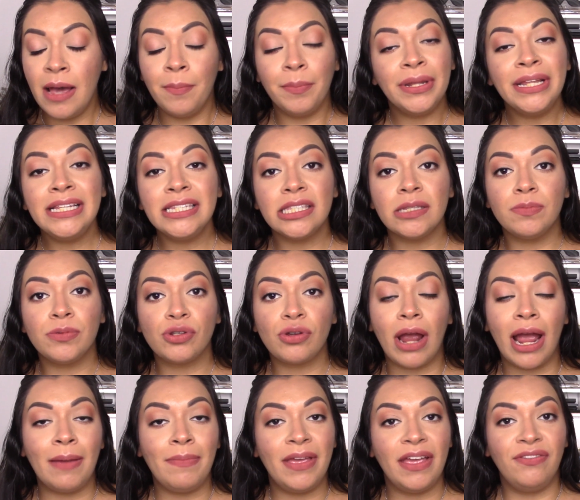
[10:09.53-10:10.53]
Please
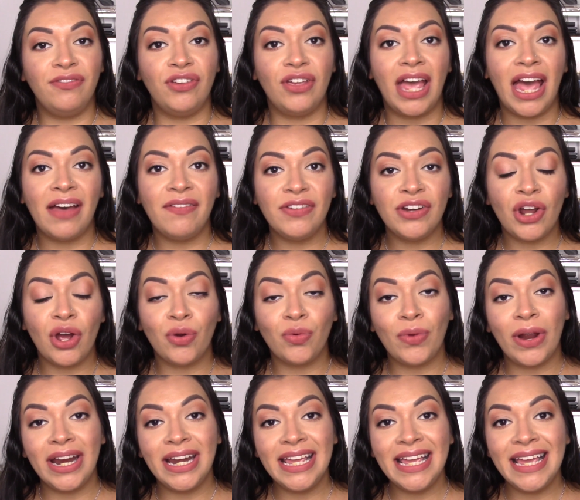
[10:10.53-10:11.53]
subscribe if you haven't
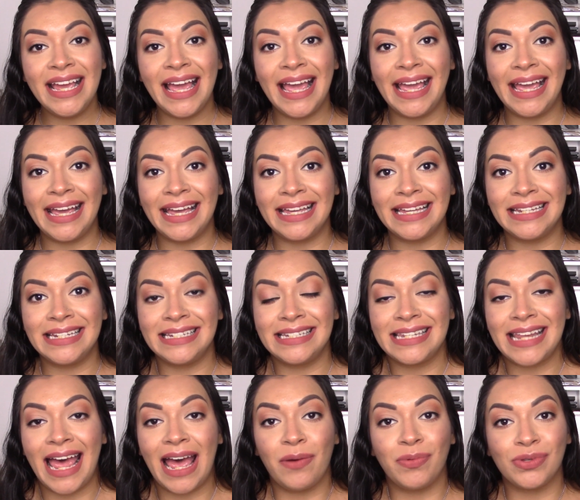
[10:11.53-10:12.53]
already and
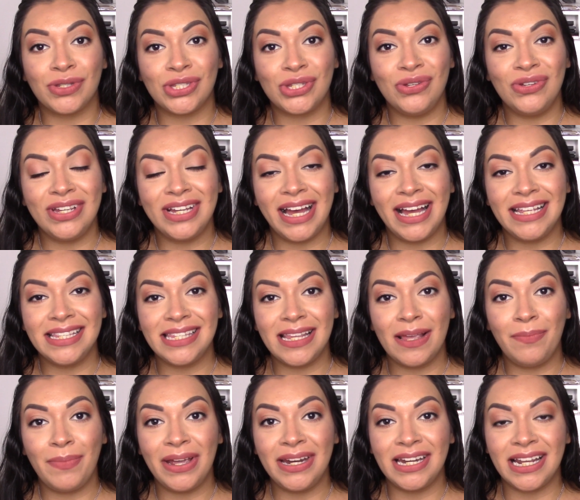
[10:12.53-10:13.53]
I will see you guys
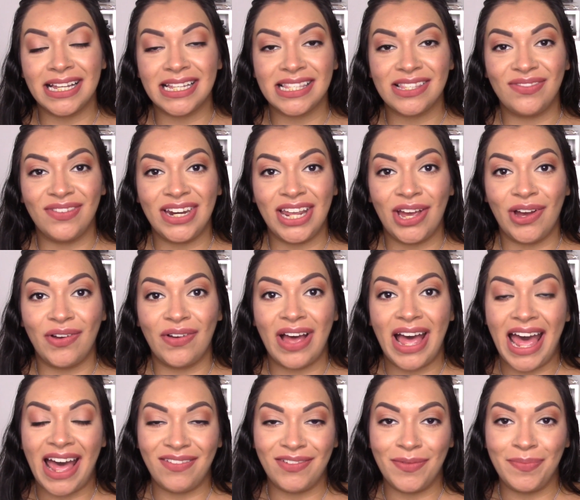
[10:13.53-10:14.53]
in my next video.
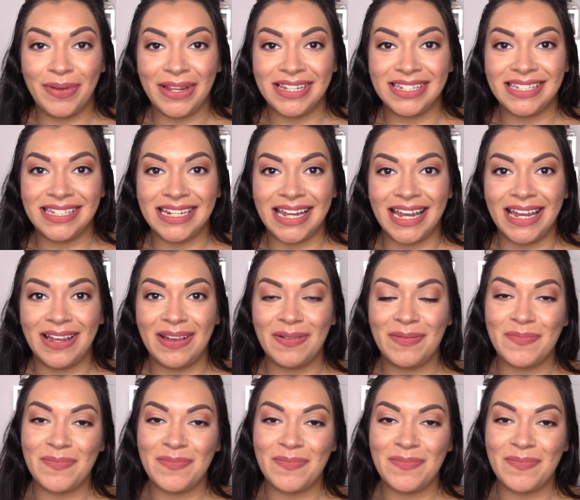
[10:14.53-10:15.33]
Have a blessed day.